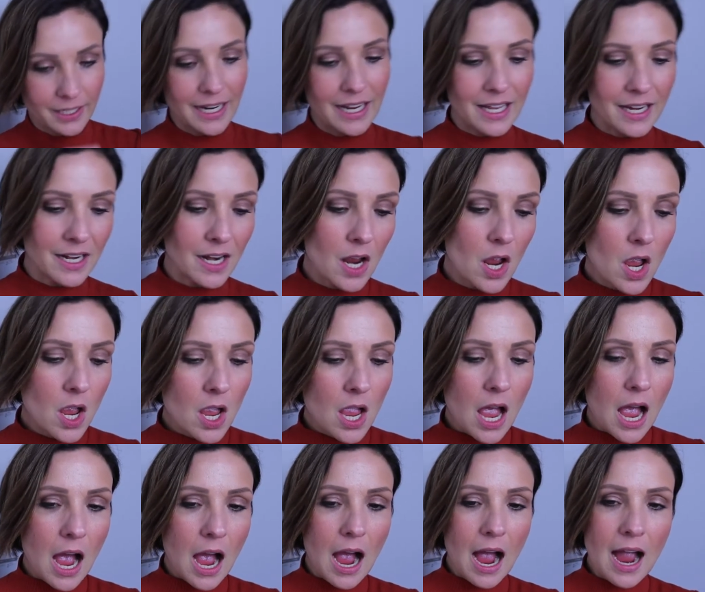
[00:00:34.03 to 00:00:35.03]
and
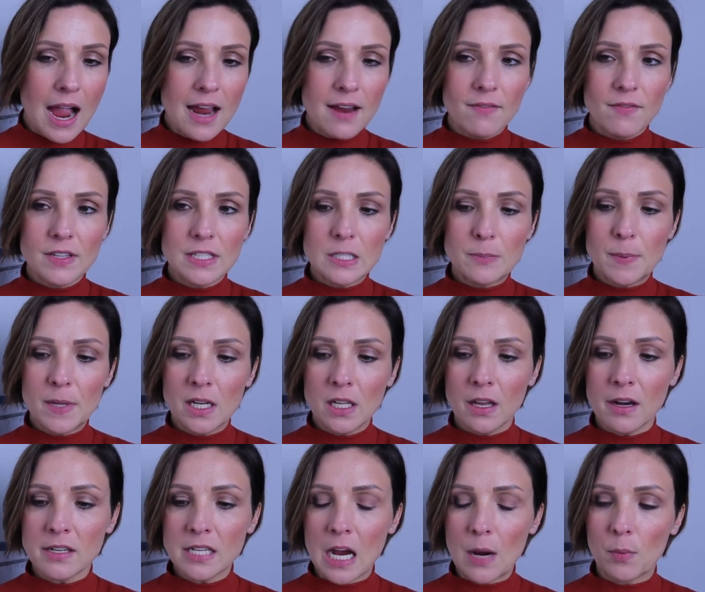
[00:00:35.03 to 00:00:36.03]
i've spent a
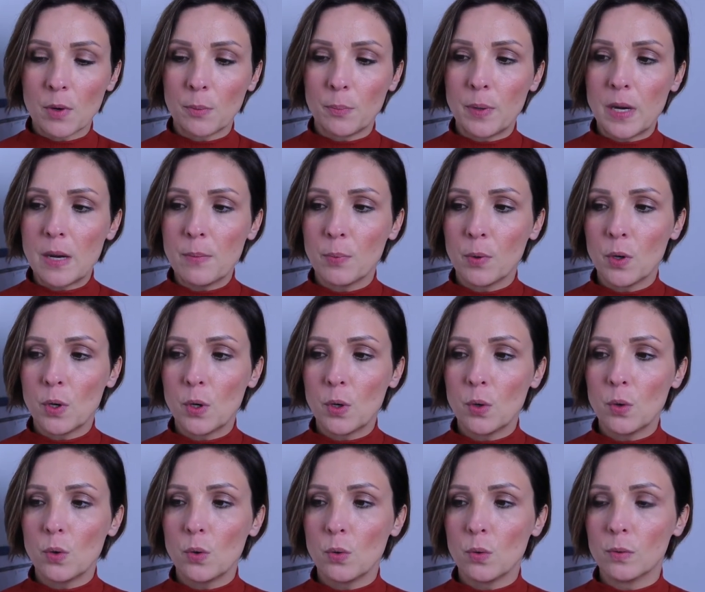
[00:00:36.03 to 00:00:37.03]
lot of time with people
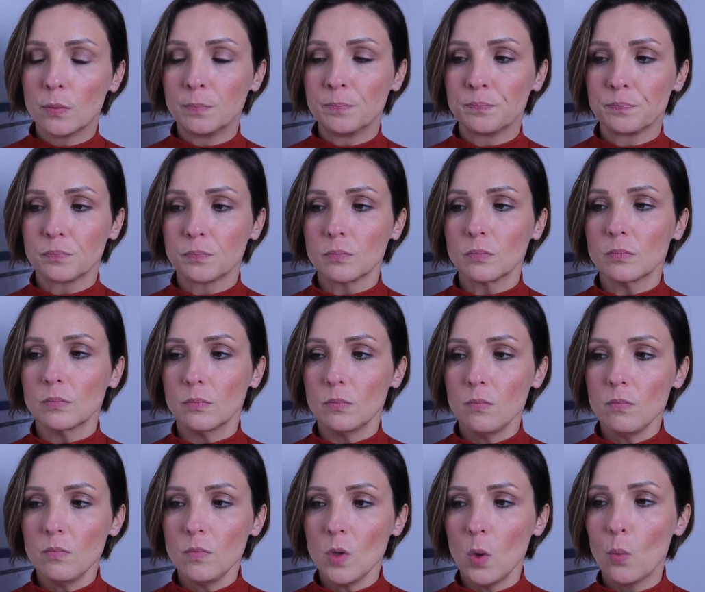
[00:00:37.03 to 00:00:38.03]
who
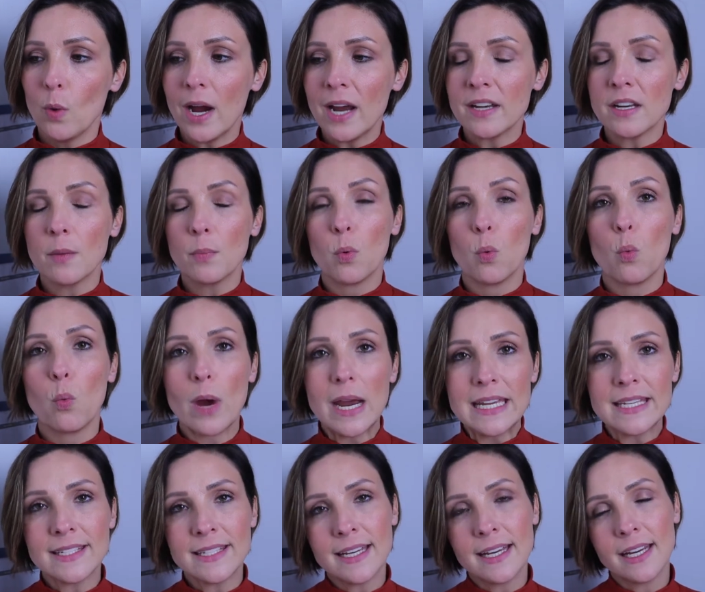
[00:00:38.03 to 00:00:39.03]
wind up
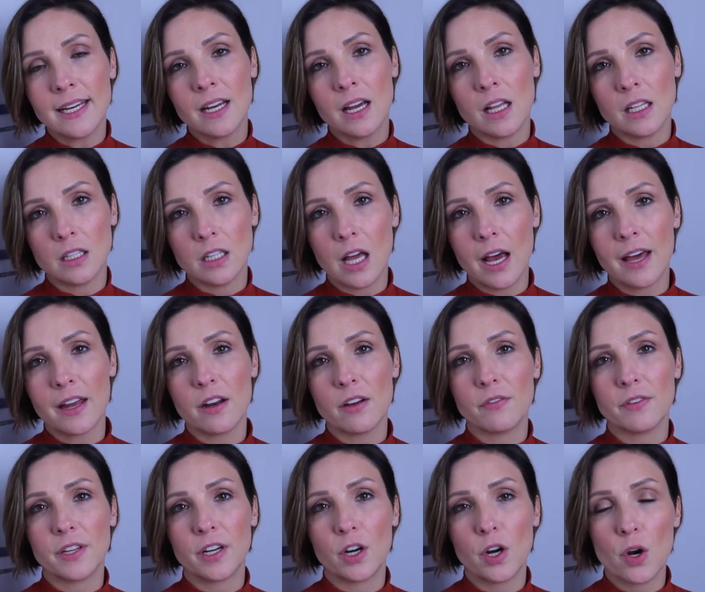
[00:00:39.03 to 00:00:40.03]
wasting a lot
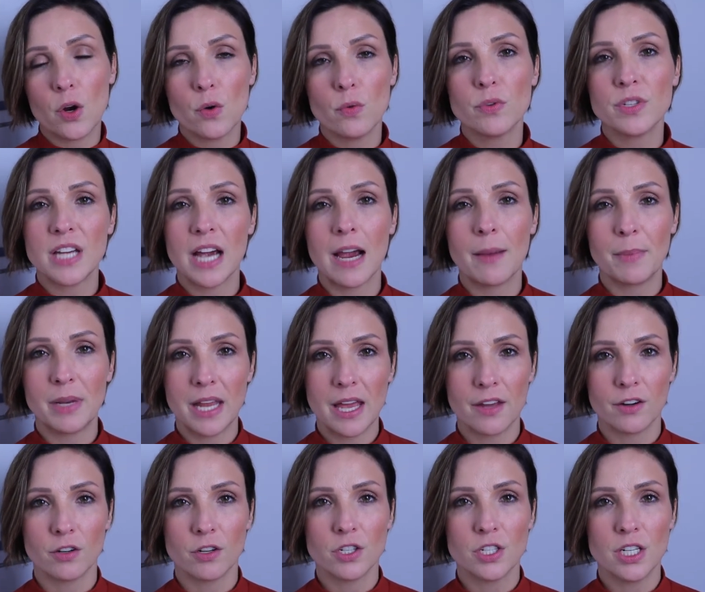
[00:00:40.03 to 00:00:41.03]
of their own time and
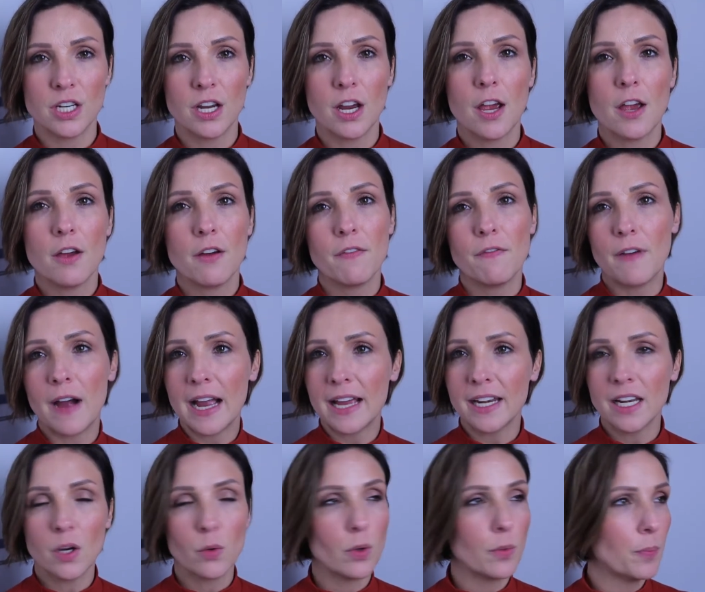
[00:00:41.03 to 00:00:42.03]
energy
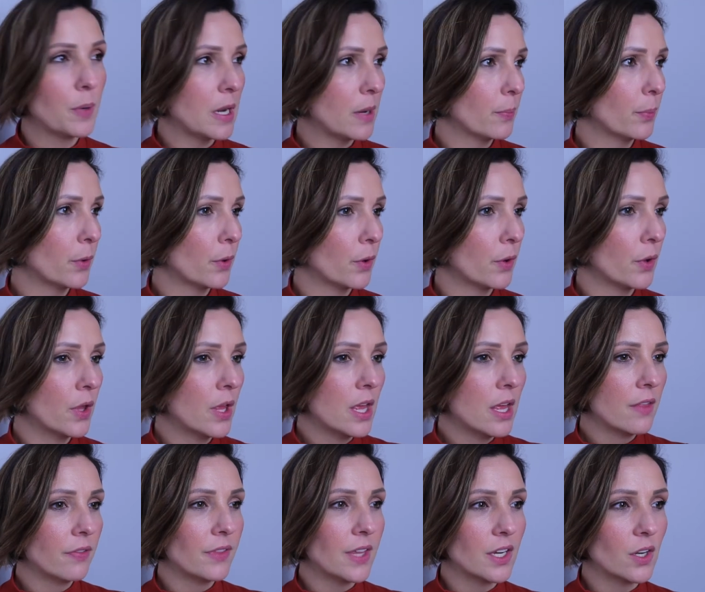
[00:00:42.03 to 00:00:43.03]
fighting with people
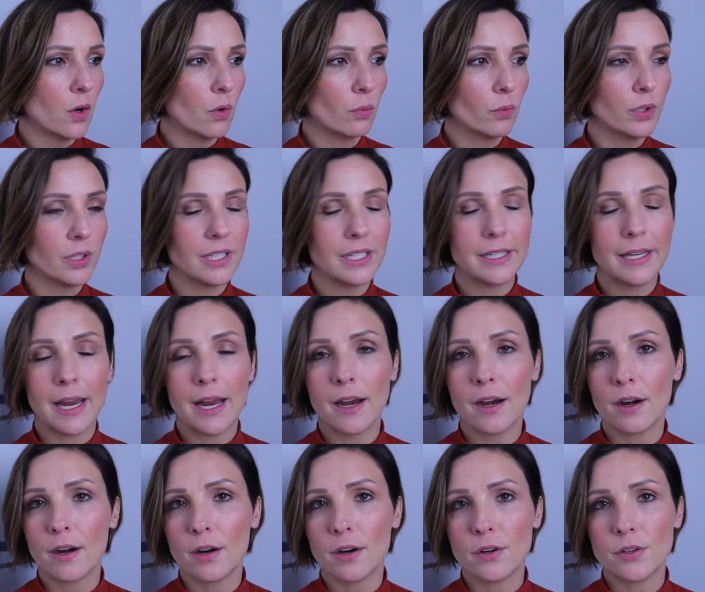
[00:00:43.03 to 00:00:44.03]
they don't really
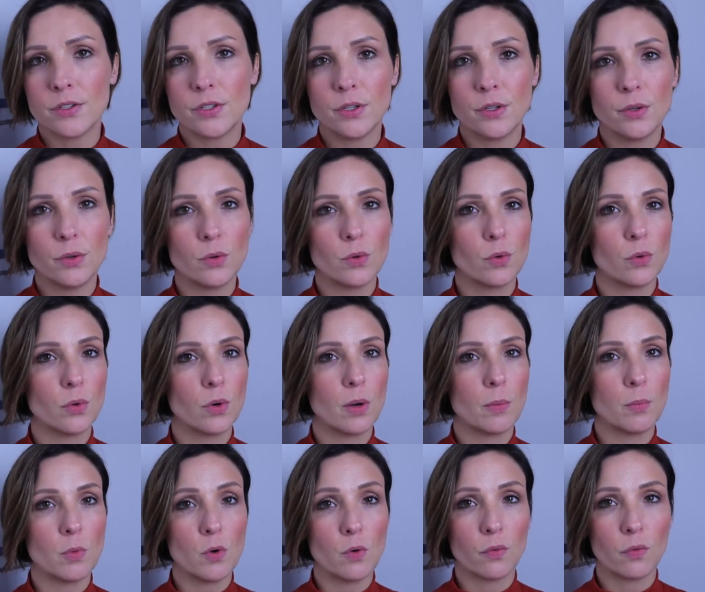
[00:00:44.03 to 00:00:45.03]
care to
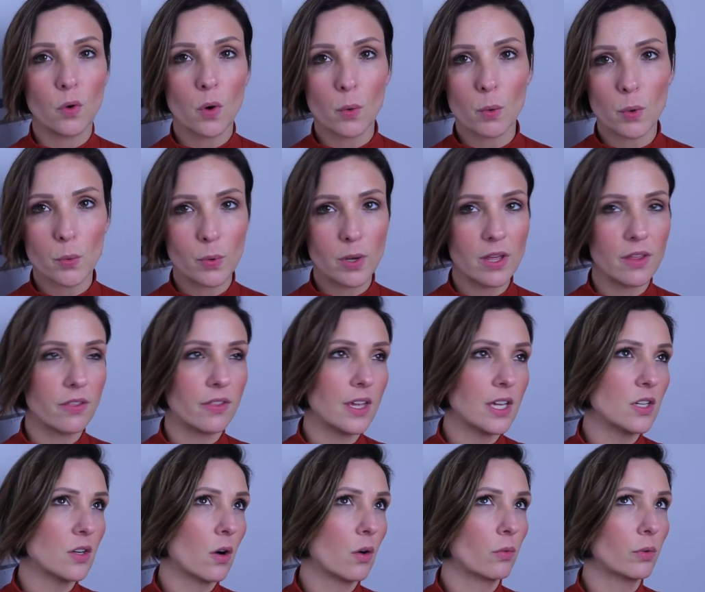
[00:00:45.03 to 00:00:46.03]
move forward with.
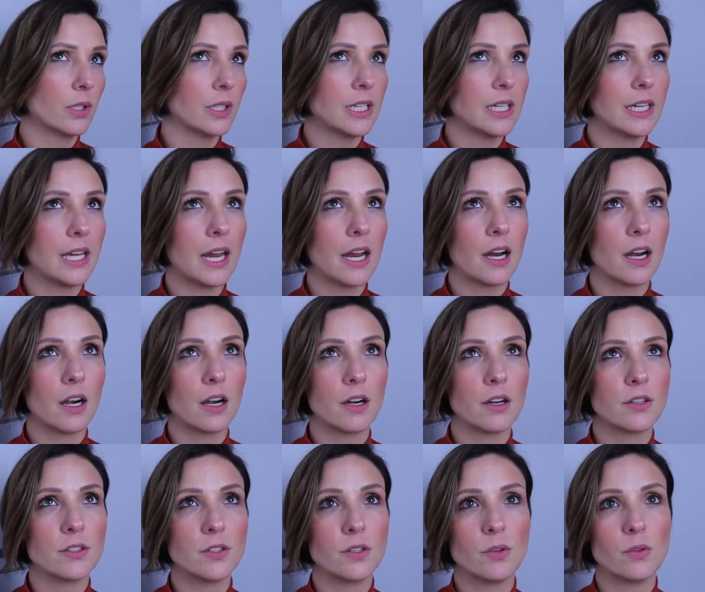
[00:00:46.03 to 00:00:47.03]
They don't really
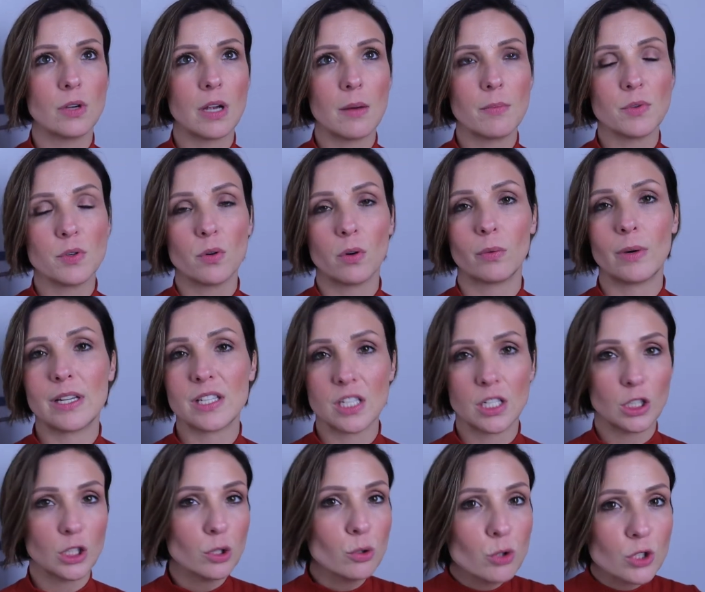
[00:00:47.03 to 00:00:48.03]
care to come to a
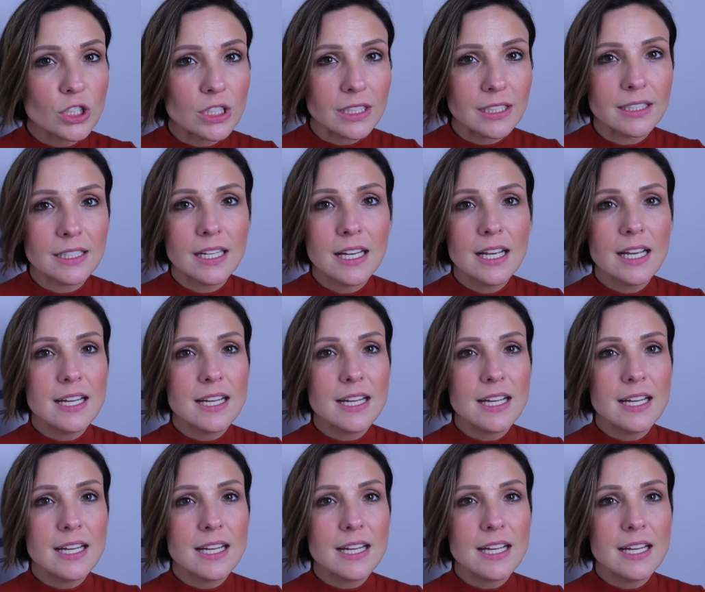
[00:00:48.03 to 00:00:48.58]
resolution